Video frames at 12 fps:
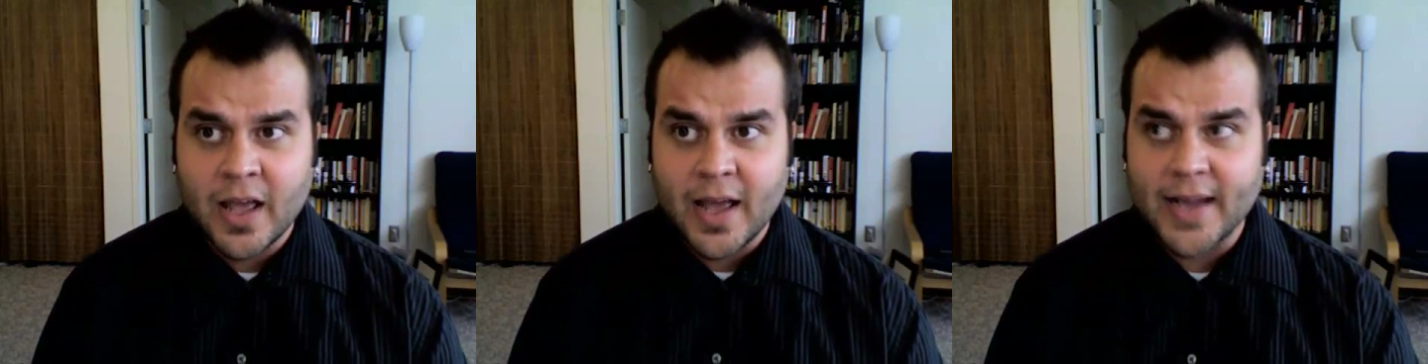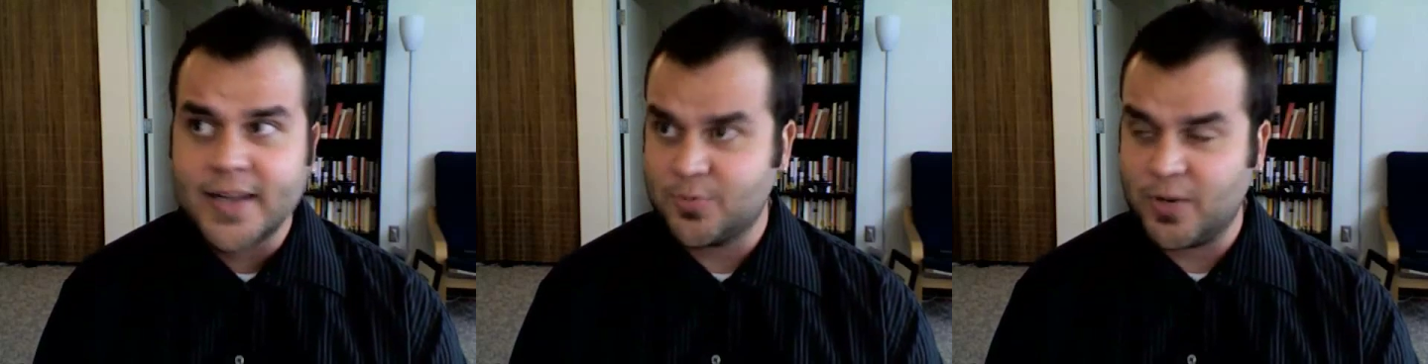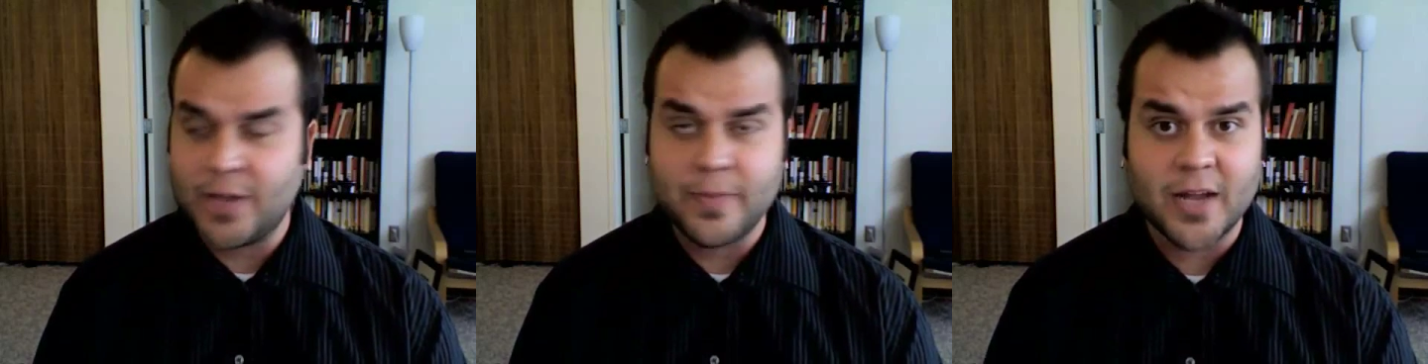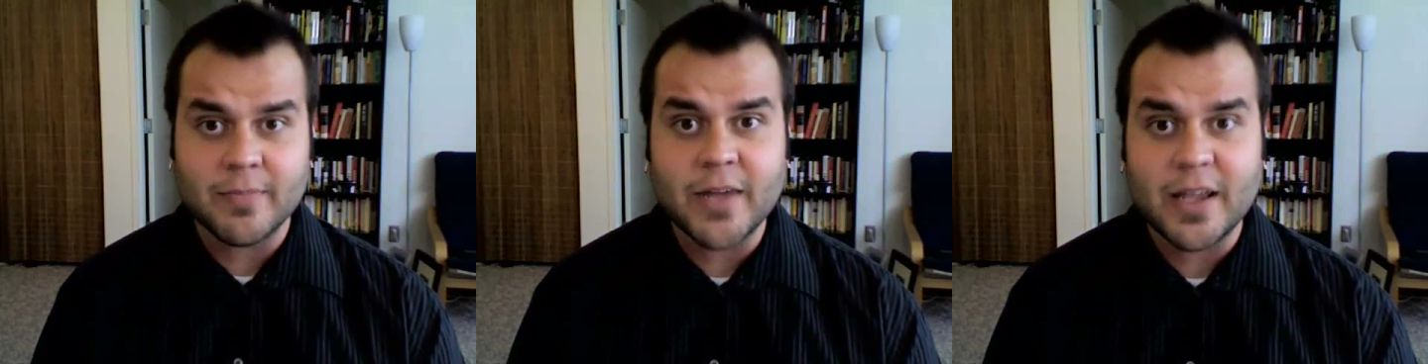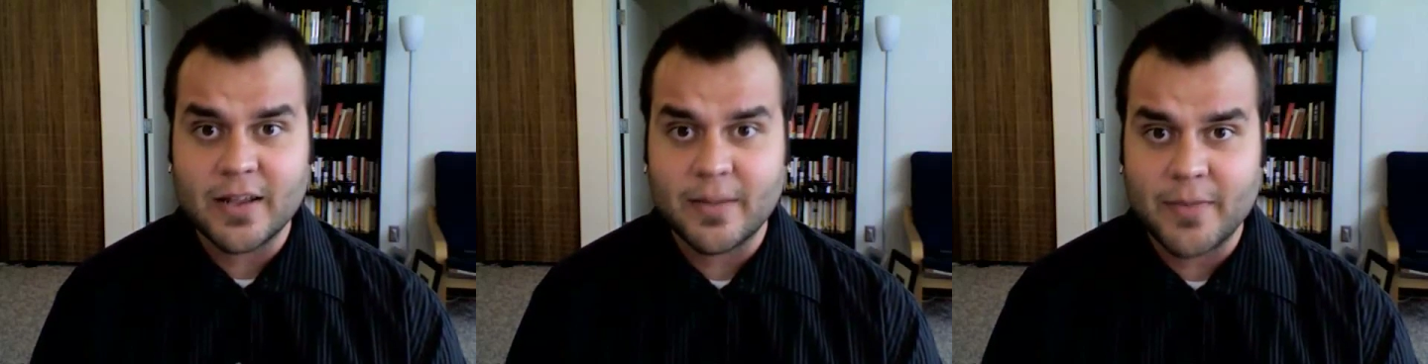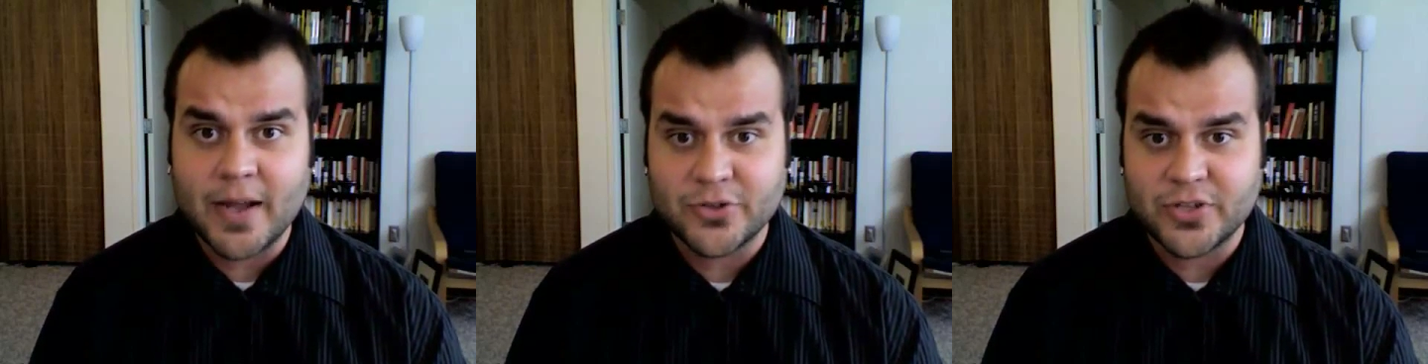and is way beyond my
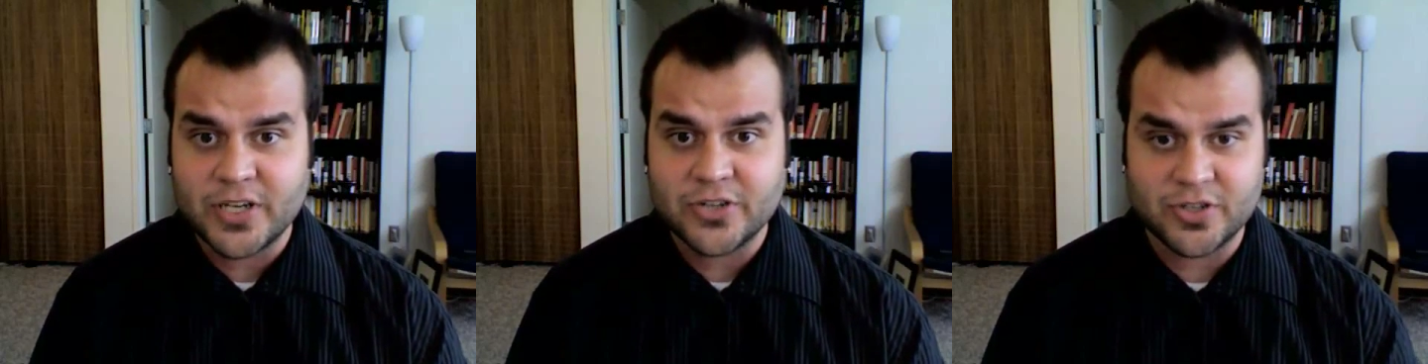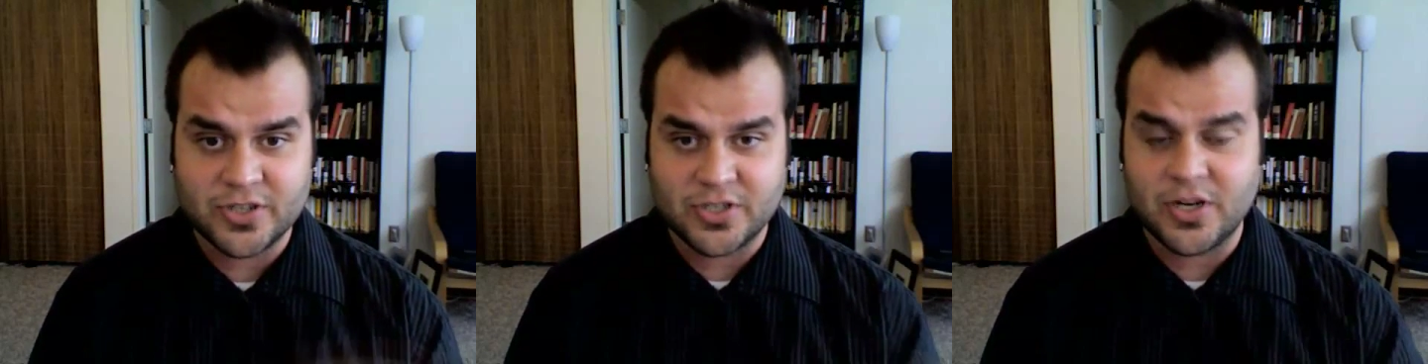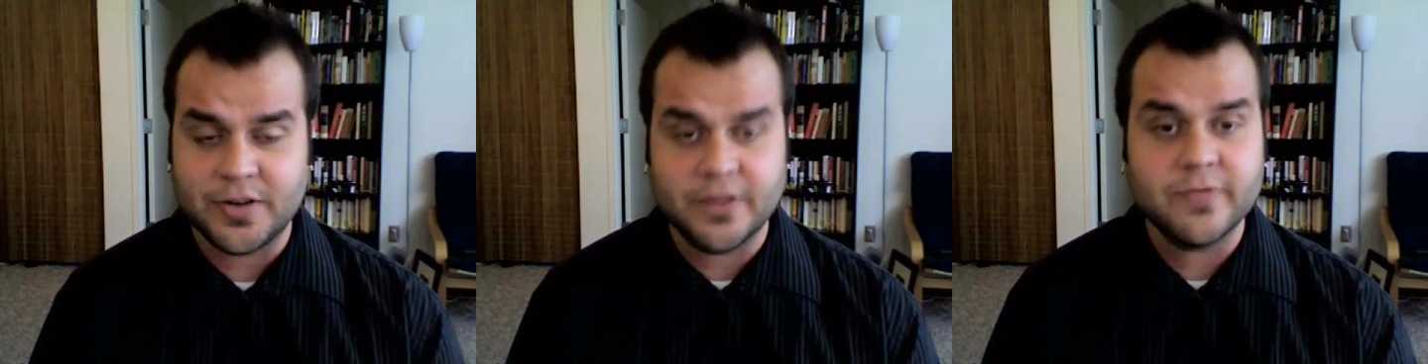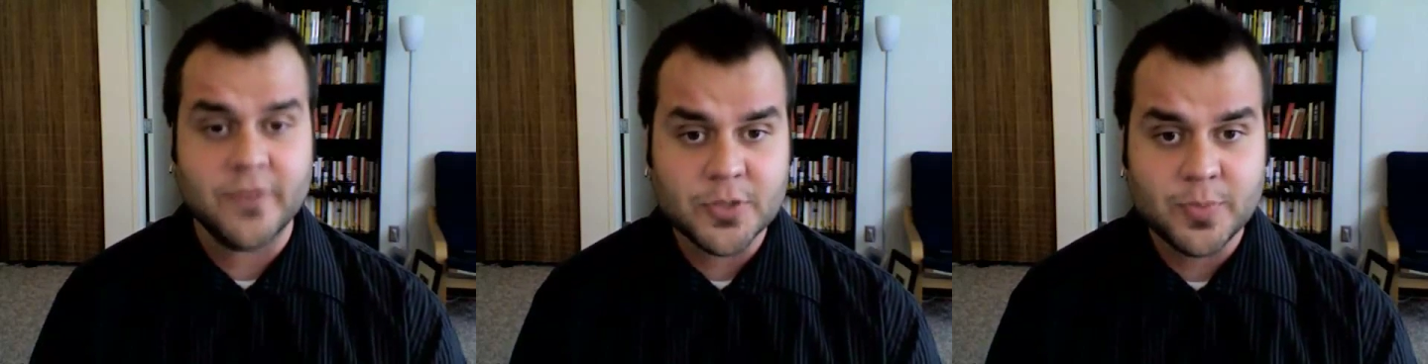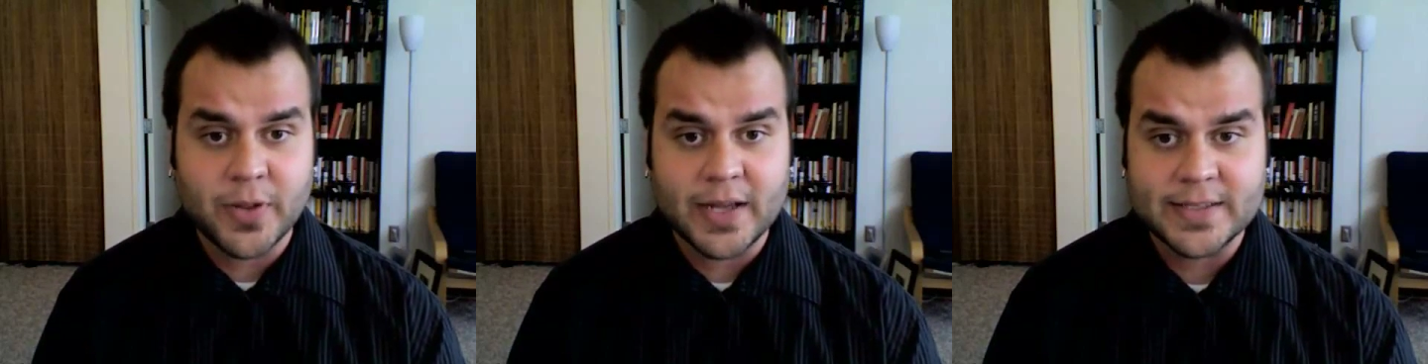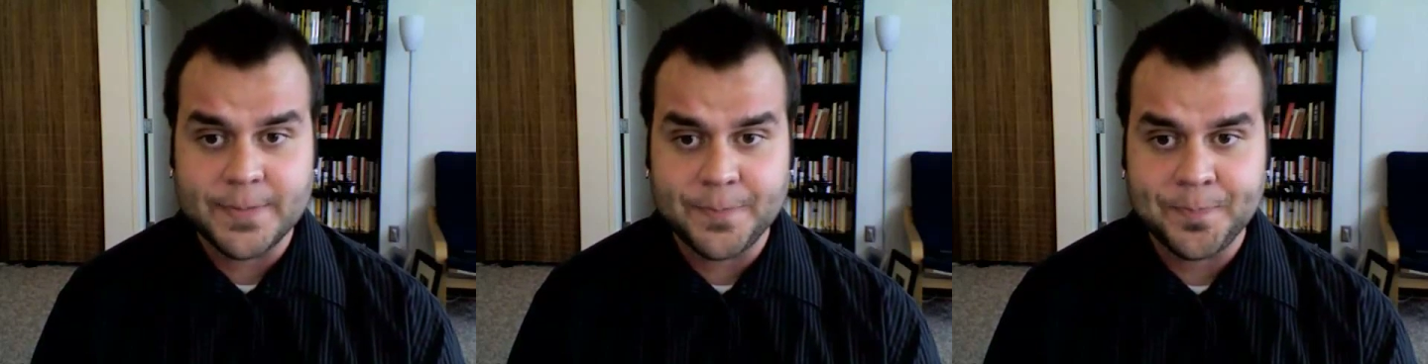imagination to start in the first
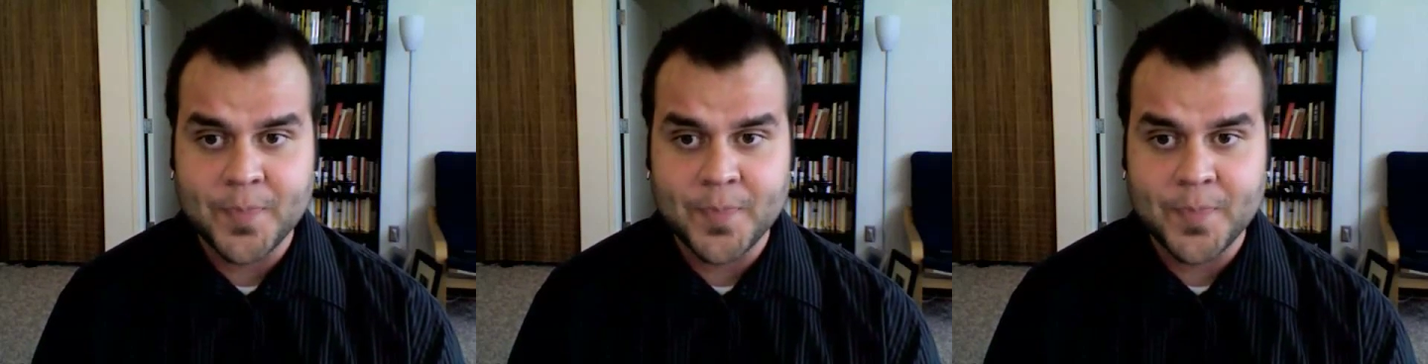place.